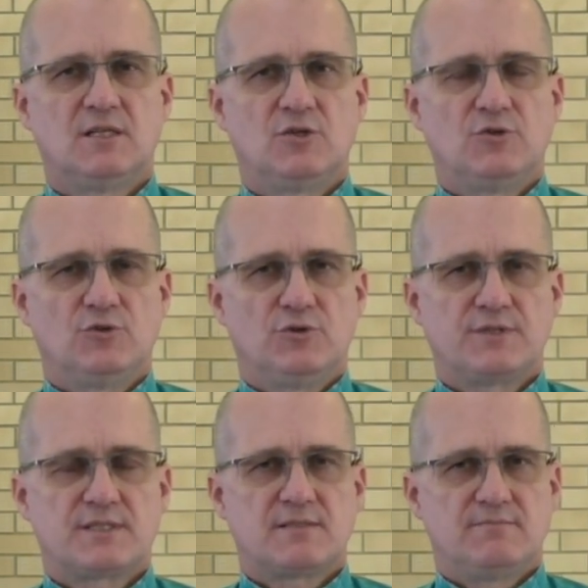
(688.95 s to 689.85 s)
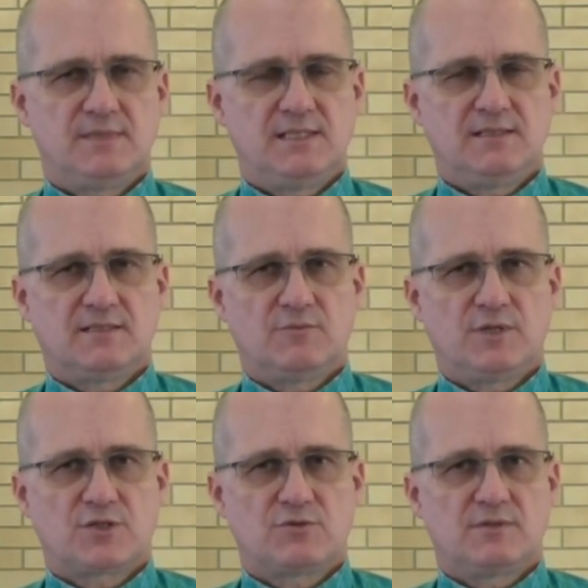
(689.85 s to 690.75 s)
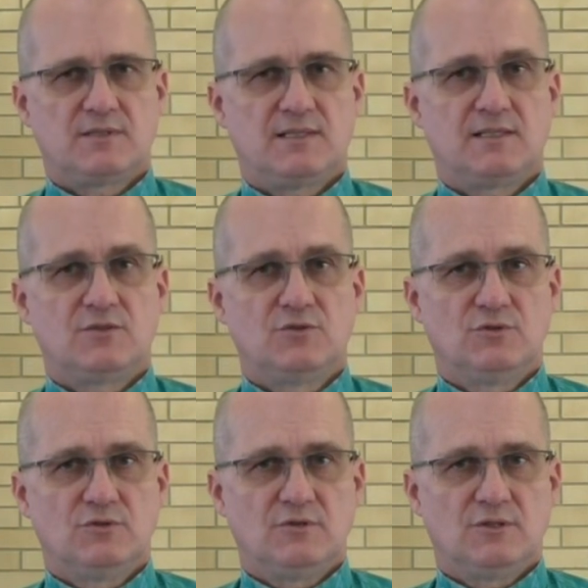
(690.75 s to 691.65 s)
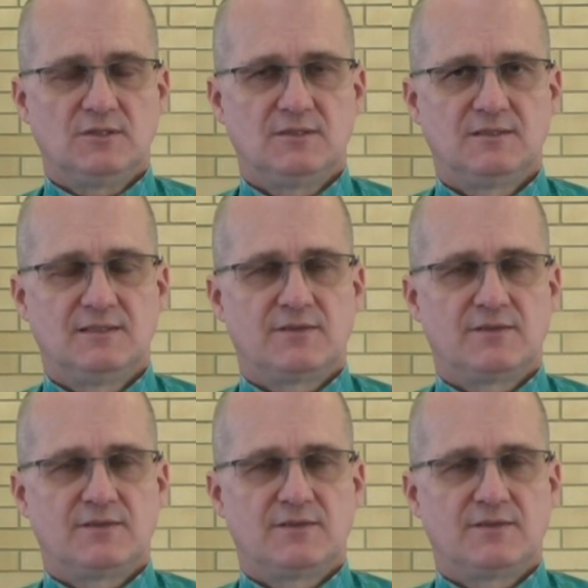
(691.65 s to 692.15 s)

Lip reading: nor does it mean that we should ignore